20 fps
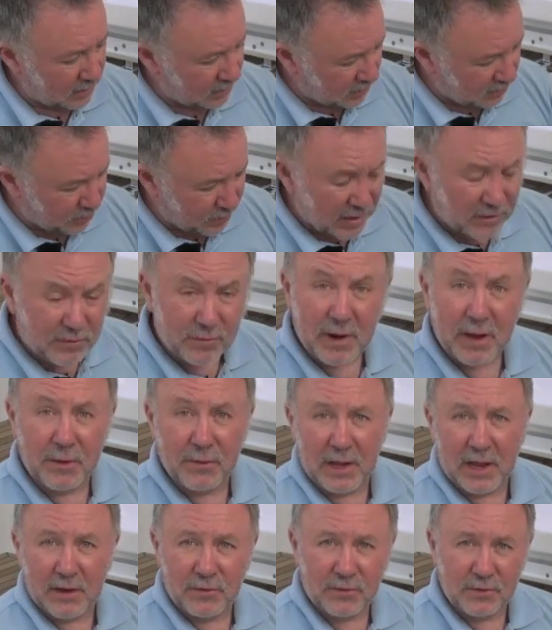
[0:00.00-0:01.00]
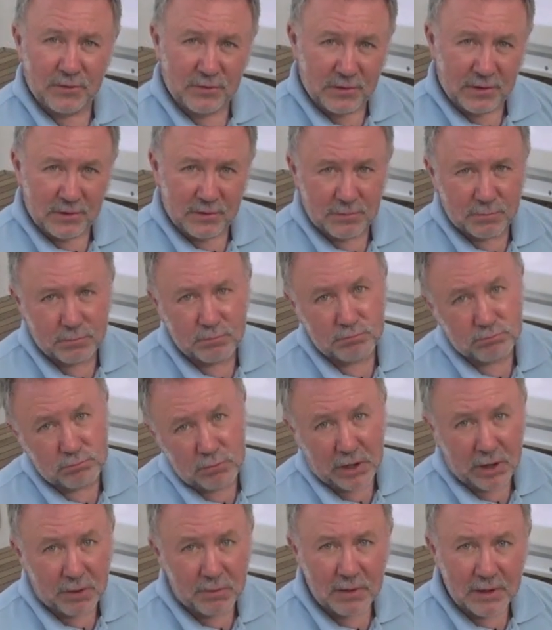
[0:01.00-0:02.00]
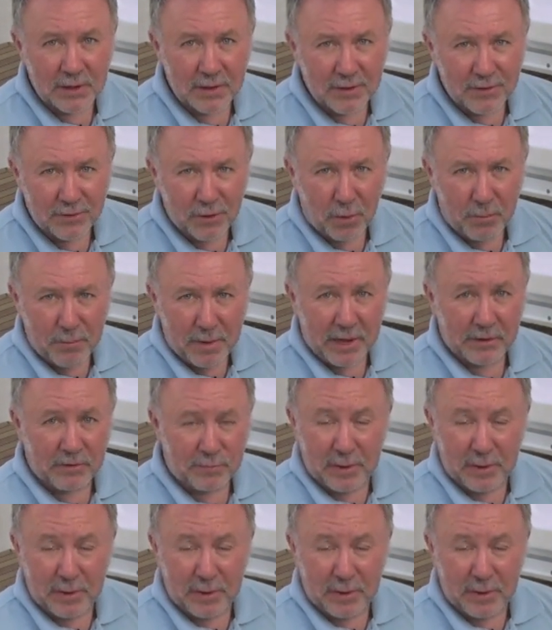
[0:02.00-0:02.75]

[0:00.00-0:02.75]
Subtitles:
Space around the engines is, you know, not bad.